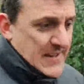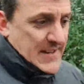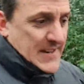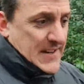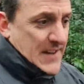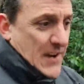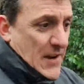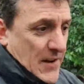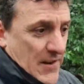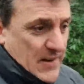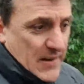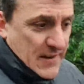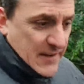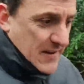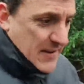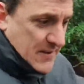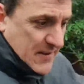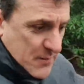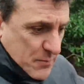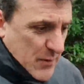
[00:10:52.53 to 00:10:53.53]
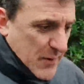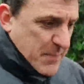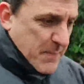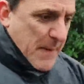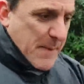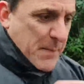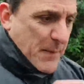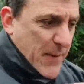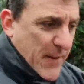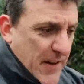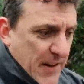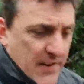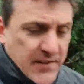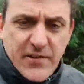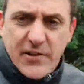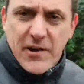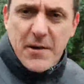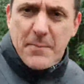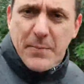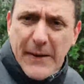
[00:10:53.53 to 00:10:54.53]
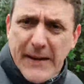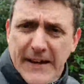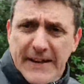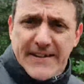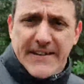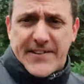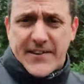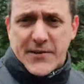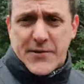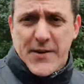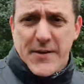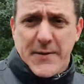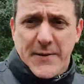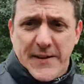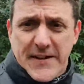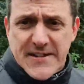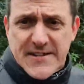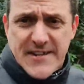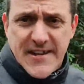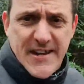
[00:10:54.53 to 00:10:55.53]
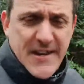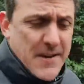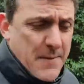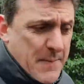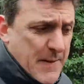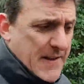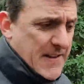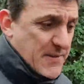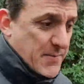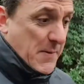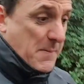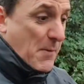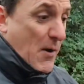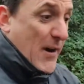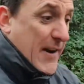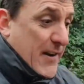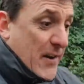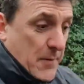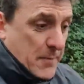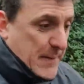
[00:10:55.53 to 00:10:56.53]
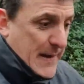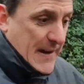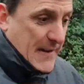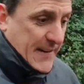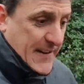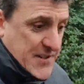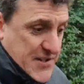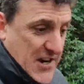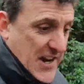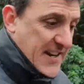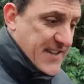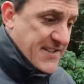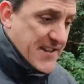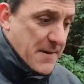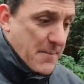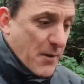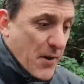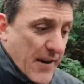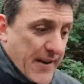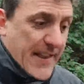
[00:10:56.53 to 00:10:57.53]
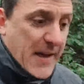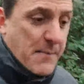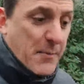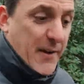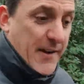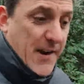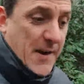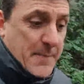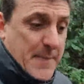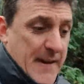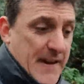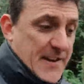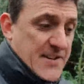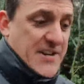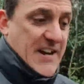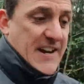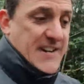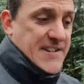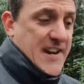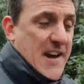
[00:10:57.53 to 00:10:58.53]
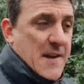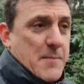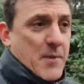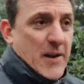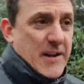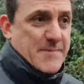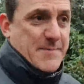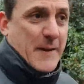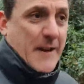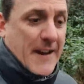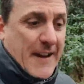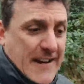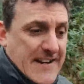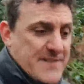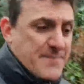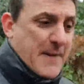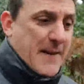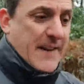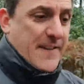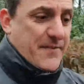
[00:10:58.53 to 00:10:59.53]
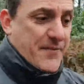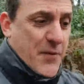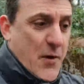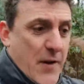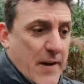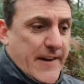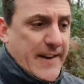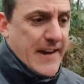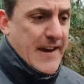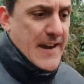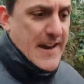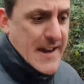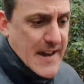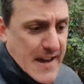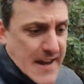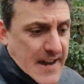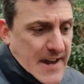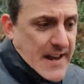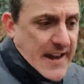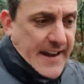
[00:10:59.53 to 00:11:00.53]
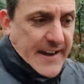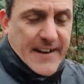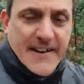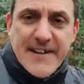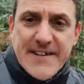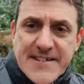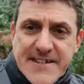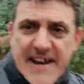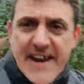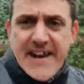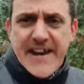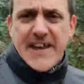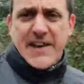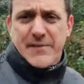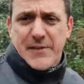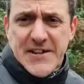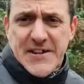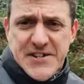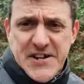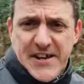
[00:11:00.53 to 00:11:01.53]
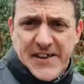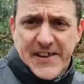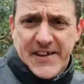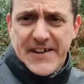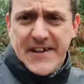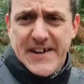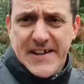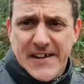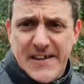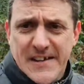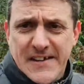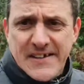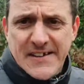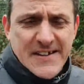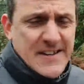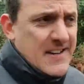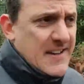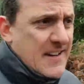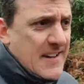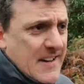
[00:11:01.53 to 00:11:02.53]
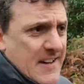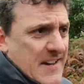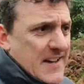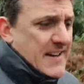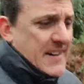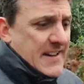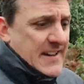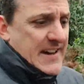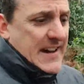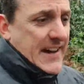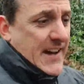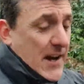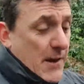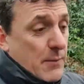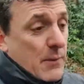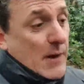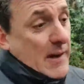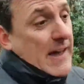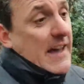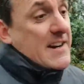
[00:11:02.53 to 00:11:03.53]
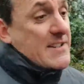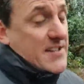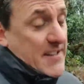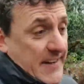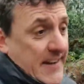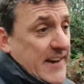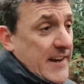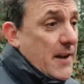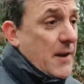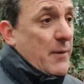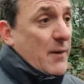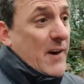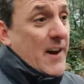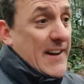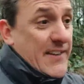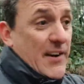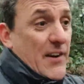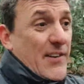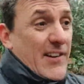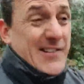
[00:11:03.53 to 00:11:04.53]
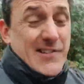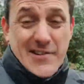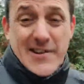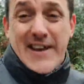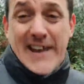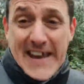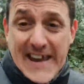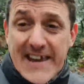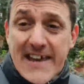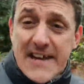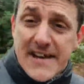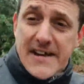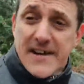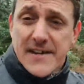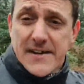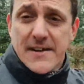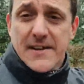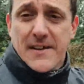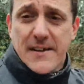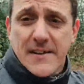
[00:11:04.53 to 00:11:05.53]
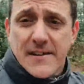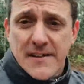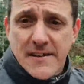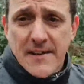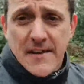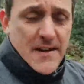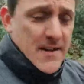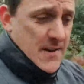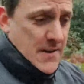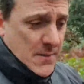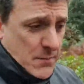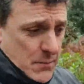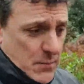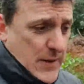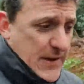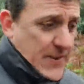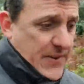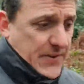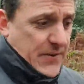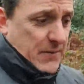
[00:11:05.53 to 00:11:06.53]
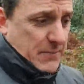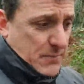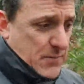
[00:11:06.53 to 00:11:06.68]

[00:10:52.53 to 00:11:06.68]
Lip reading: you know, with people that completely disagree with us, because we might not be able to change their mind, they might not be able to change our minds, but at least we can find an understanding of other and go, well, actually, you know what, I don't agree with